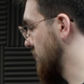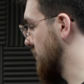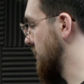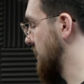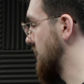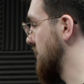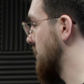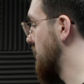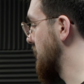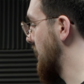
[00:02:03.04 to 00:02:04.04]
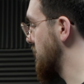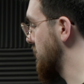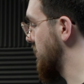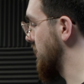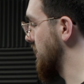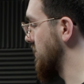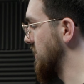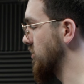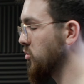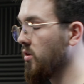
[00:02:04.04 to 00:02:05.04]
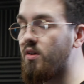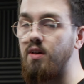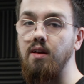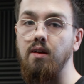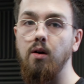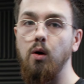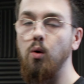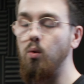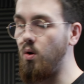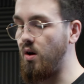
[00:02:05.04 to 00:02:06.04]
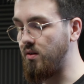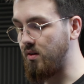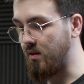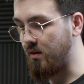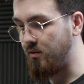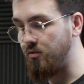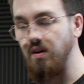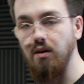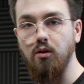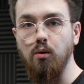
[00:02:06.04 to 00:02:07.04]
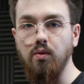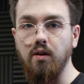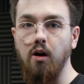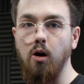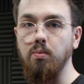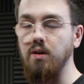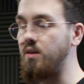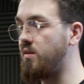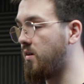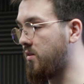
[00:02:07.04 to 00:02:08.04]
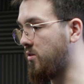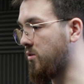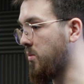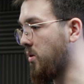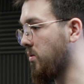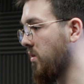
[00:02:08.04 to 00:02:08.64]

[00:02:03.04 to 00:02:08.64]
nice and clean and tidy. Everything is in trunking or under Velcro on the carpet, nice and smooth.